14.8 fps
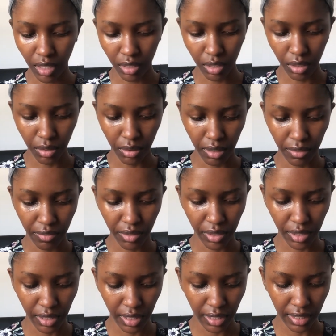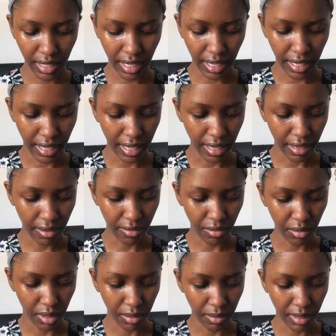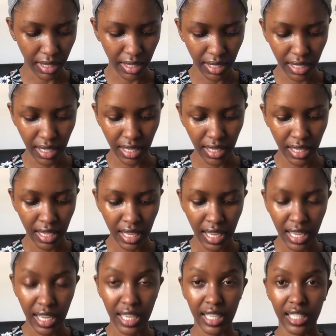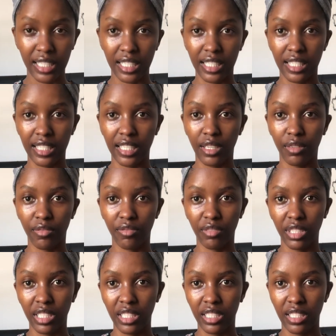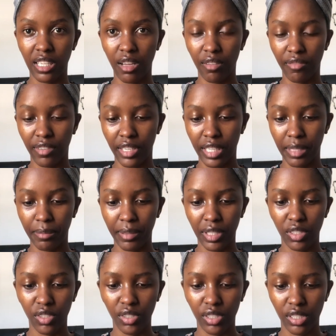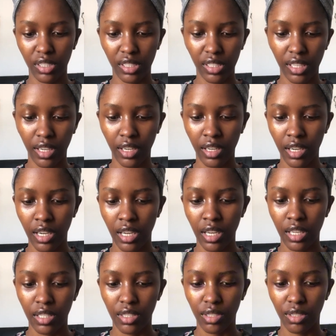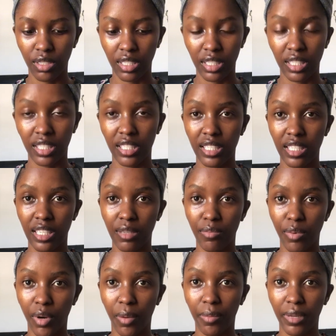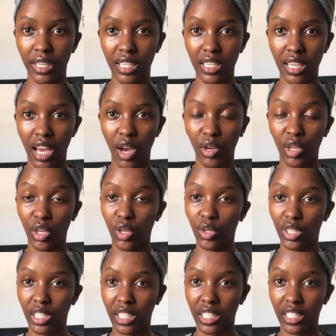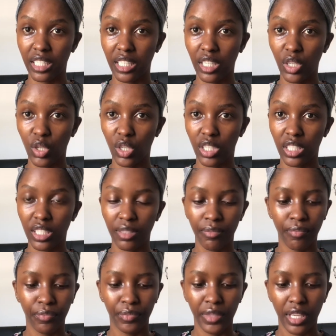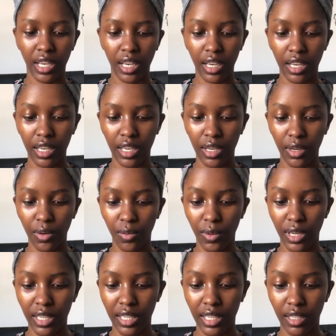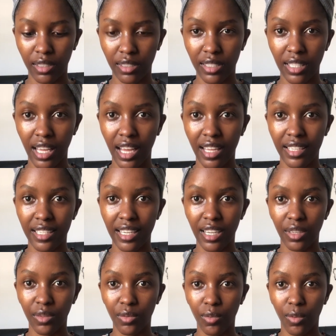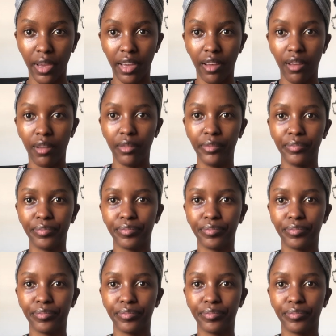So the first thing that I have with me here is a set of rings. I'll find a picture and share so you can see properly how cute it actually looks when nails are done well.